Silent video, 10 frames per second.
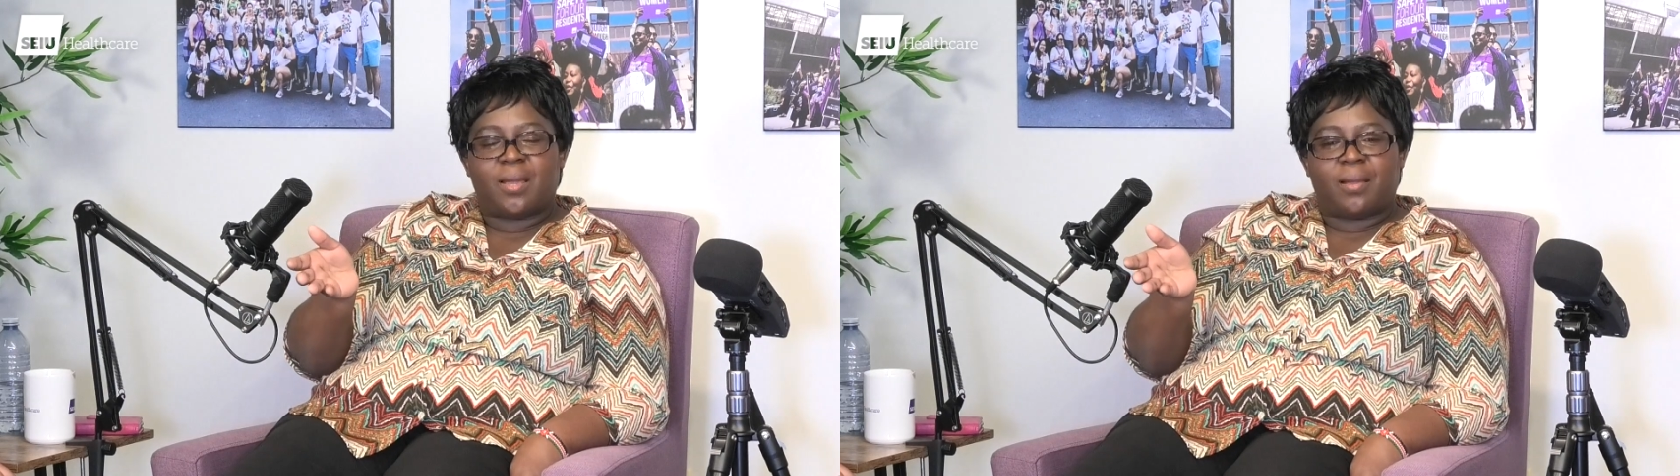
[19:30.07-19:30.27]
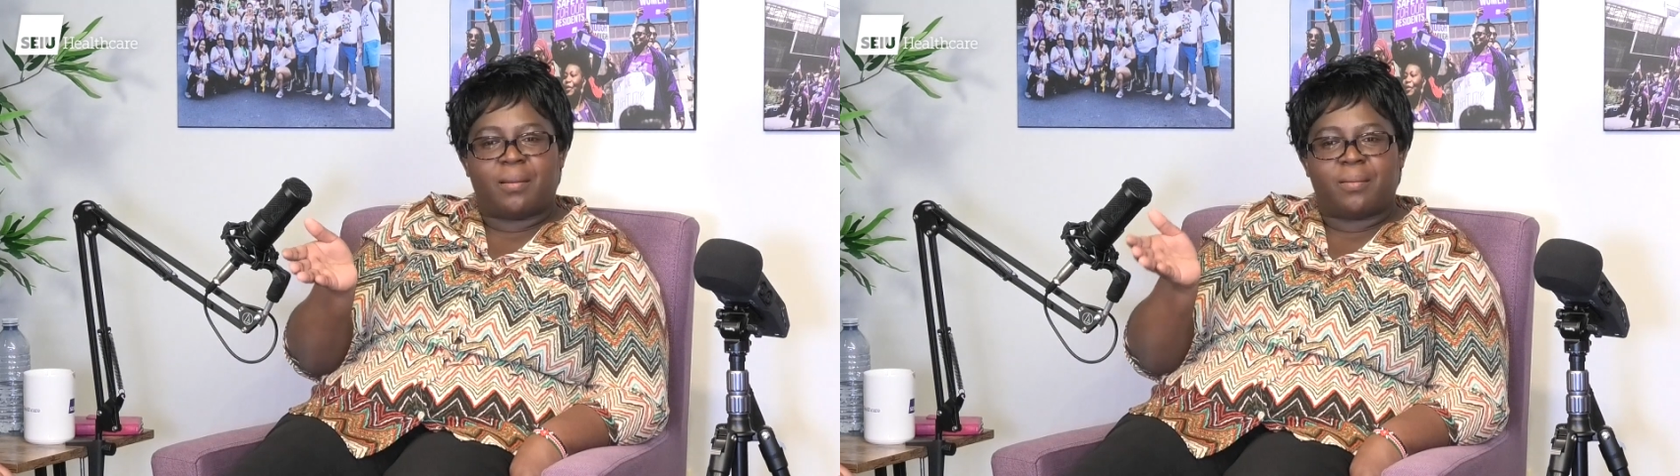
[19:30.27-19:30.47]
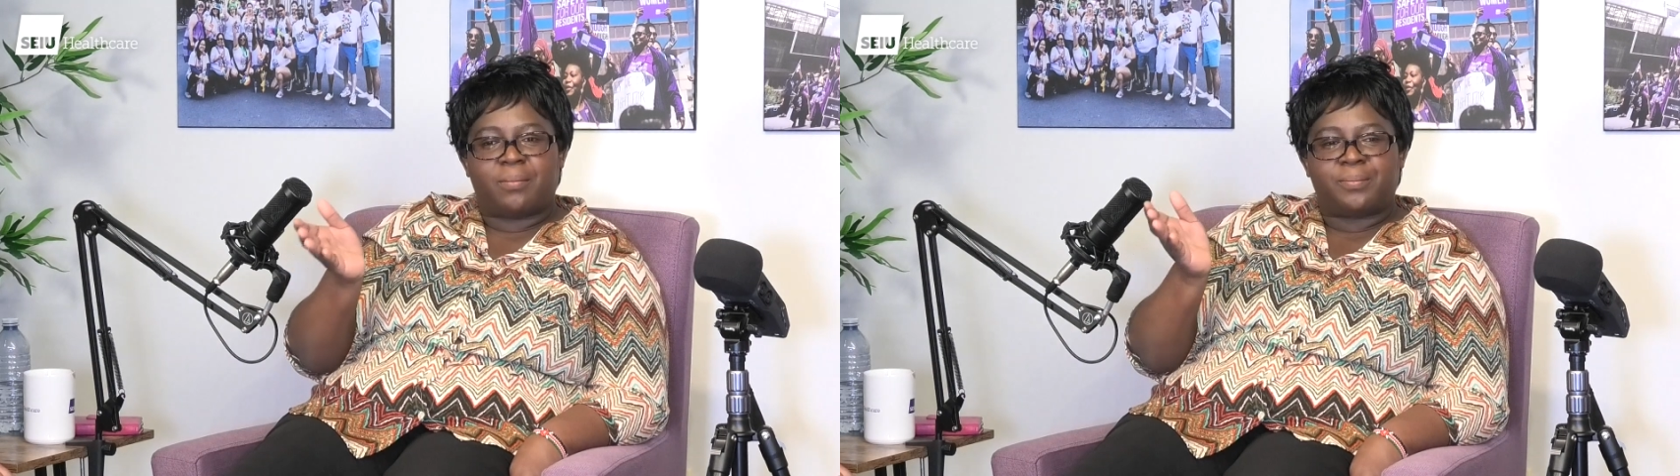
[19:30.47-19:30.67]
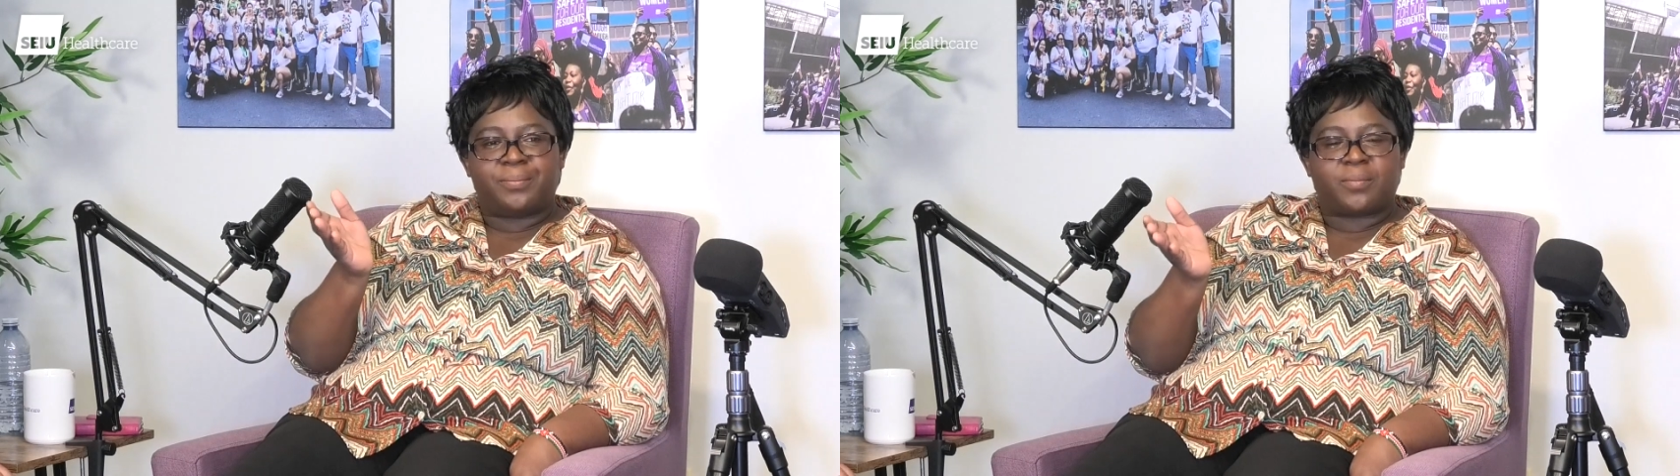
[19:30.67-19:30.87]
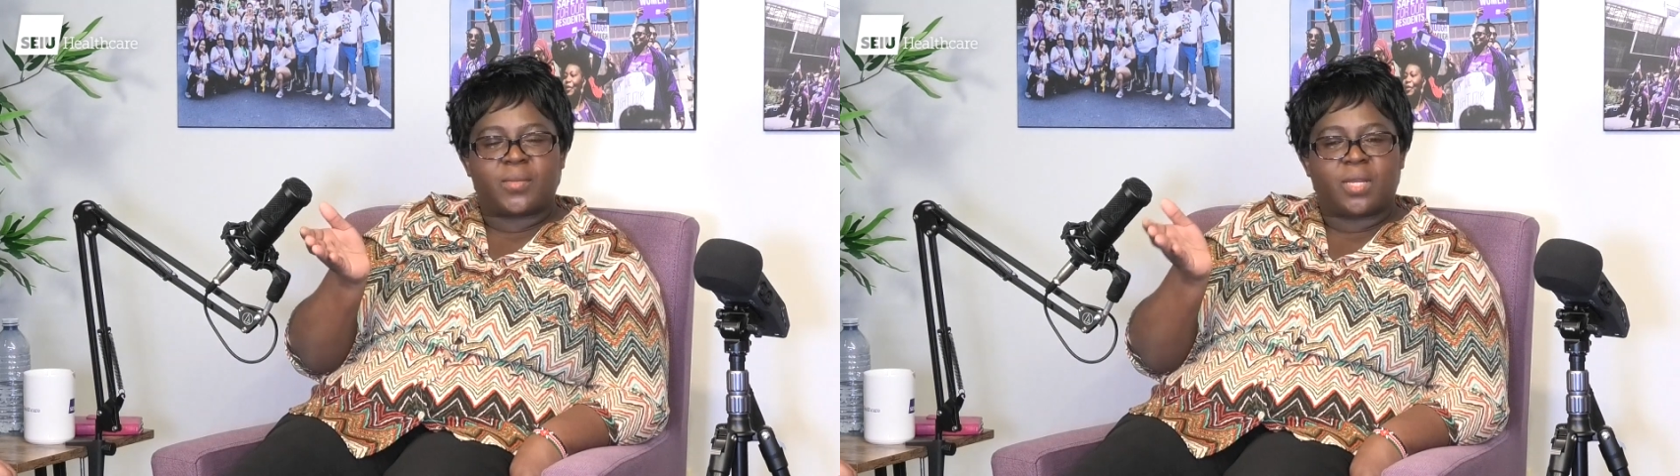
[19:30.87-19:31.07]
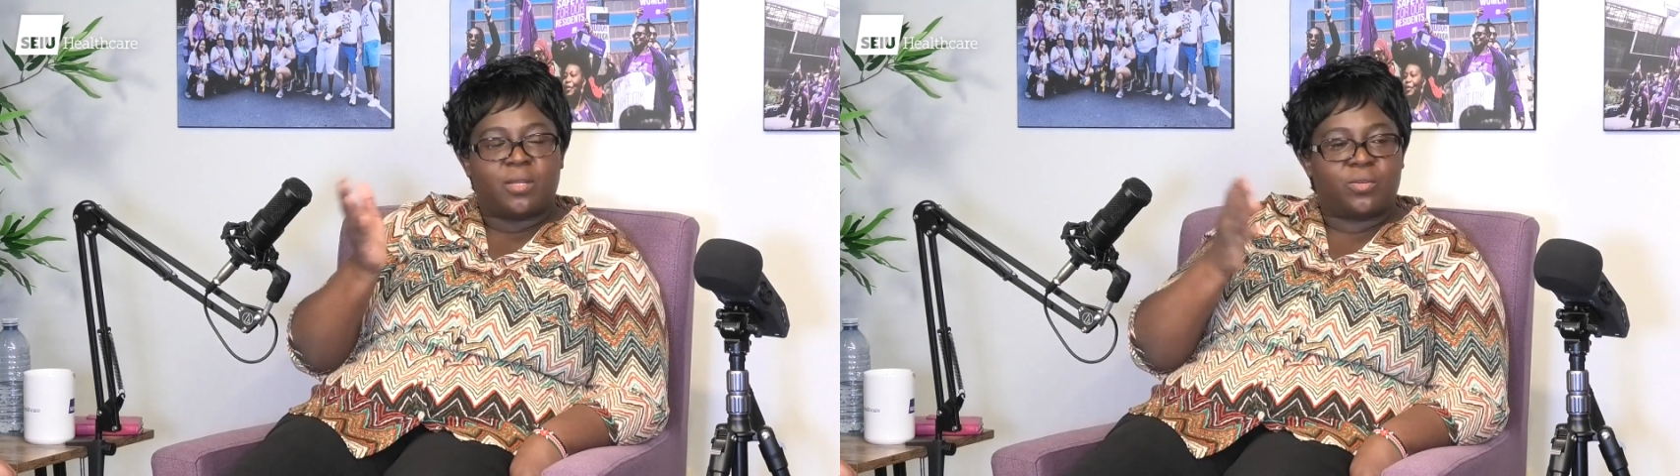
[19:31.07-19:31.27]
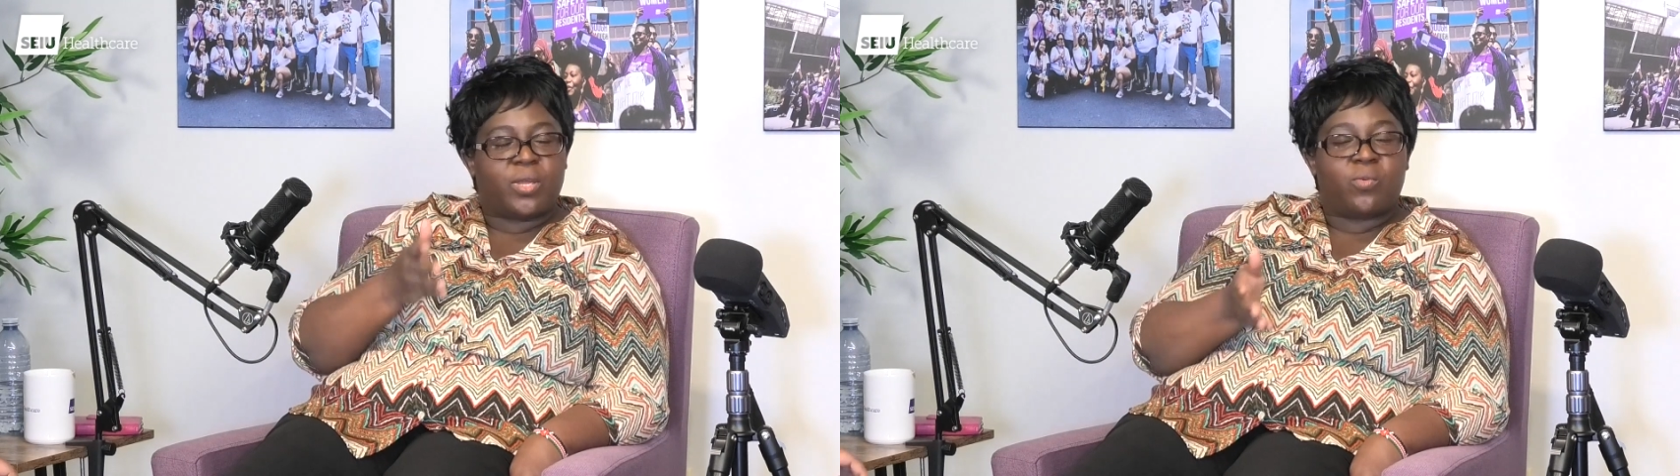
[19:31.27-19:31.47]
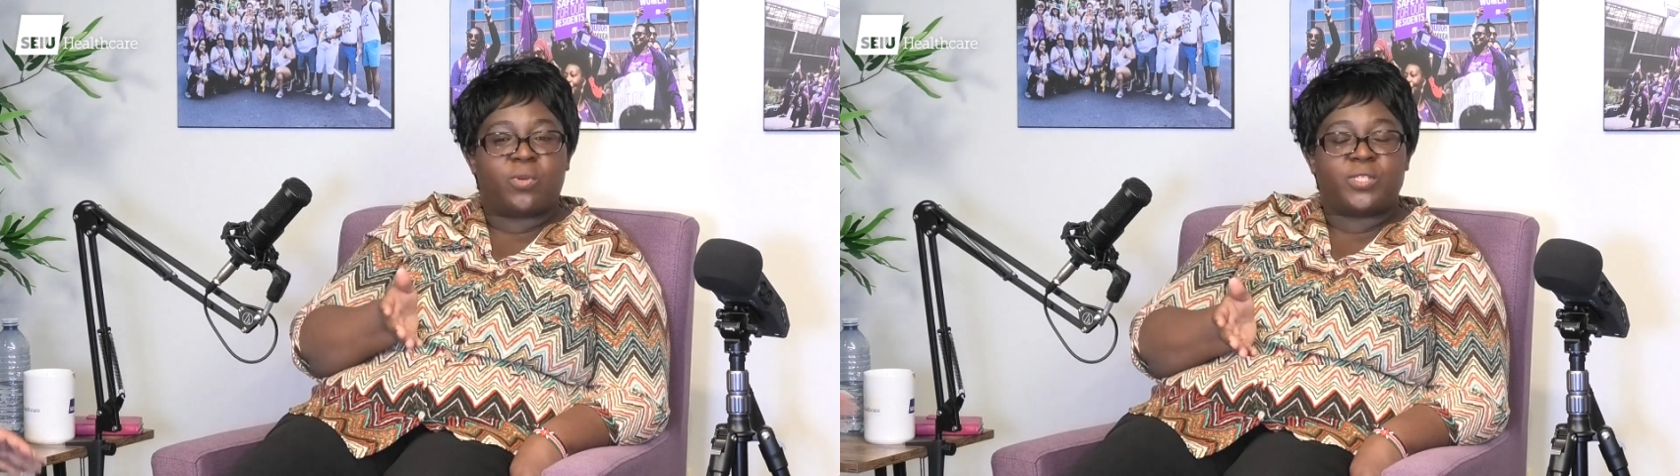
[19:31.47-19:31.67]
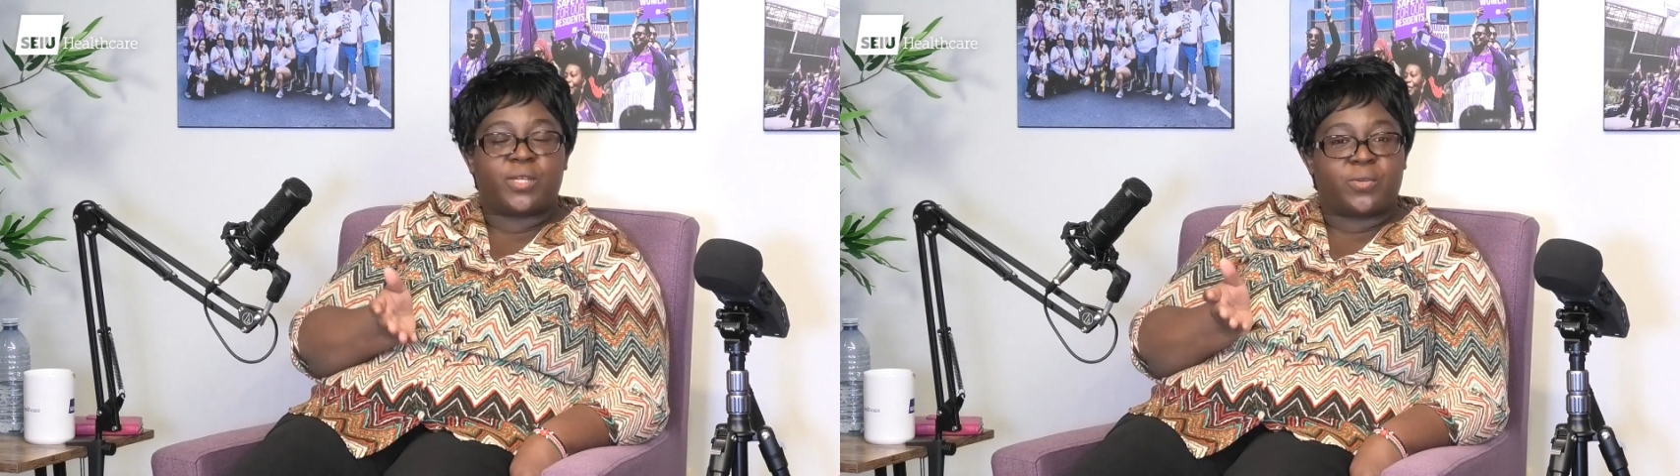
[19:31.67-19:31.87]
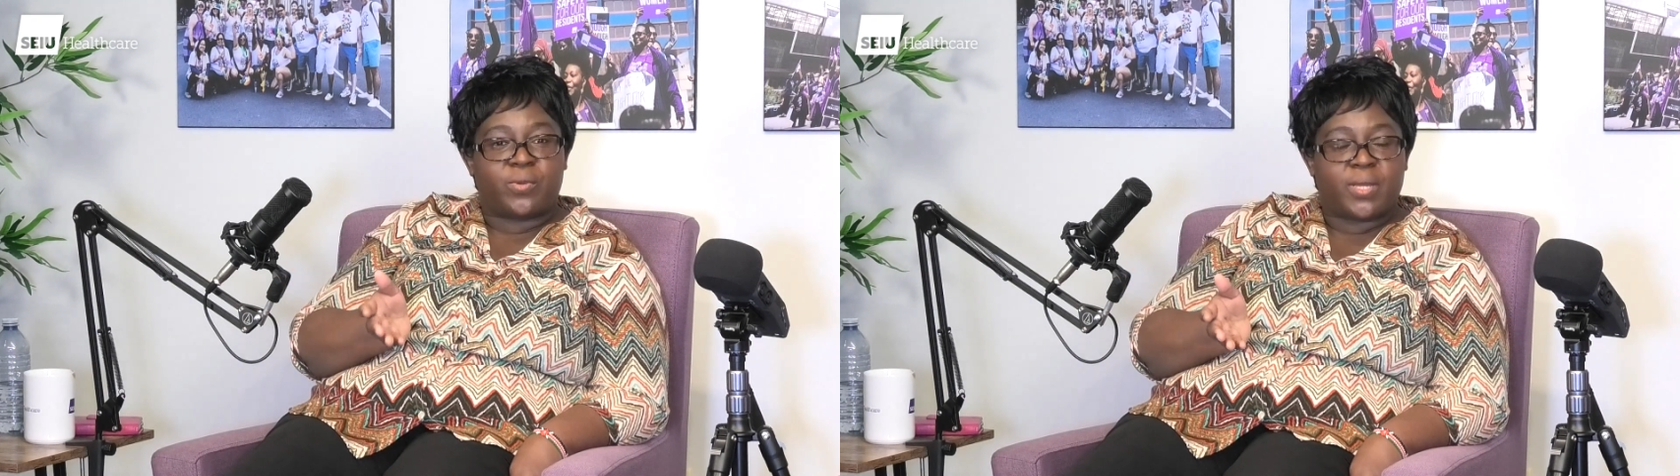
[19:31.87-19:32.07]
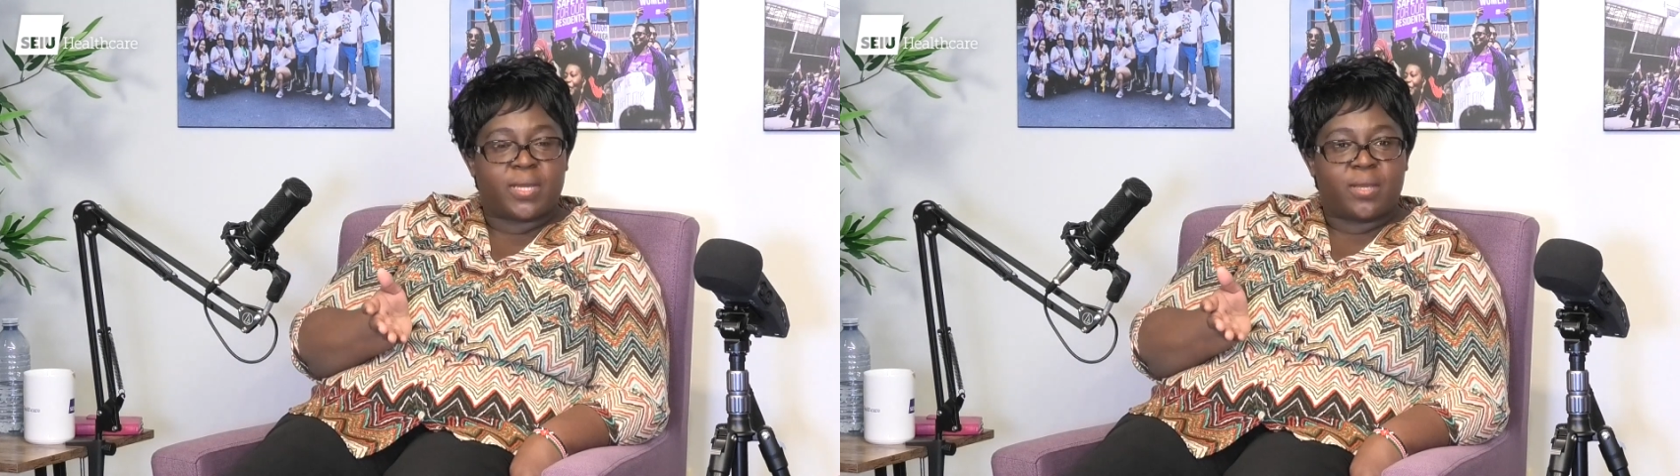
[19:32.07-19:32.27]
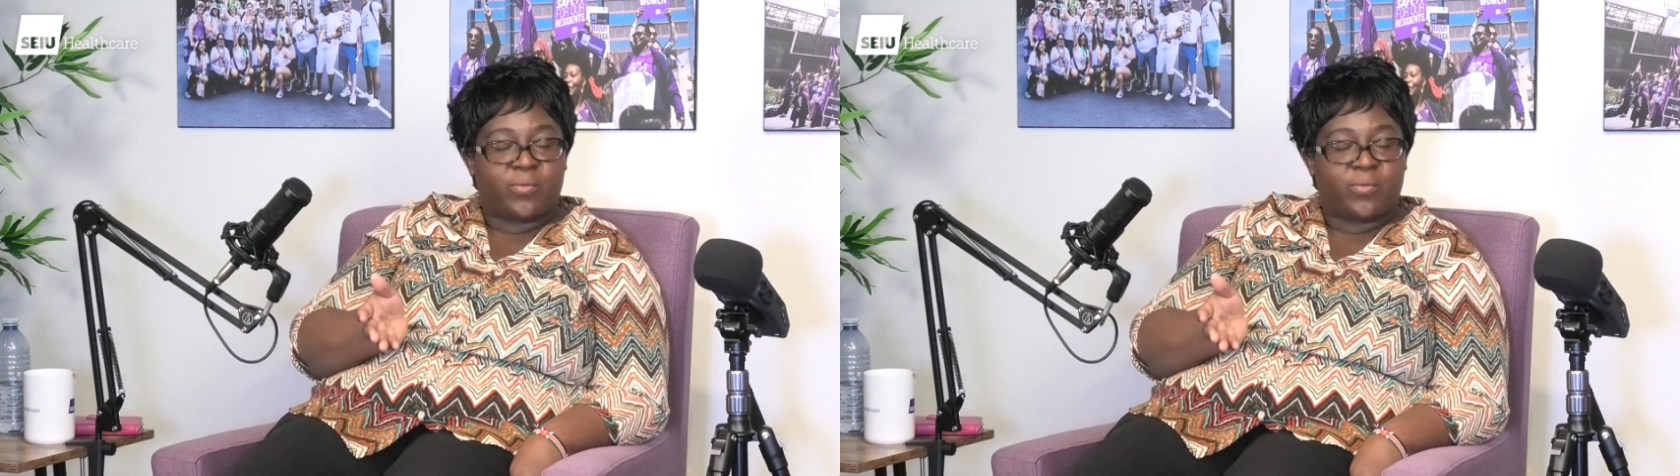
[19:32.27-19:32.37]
doing what you're doing,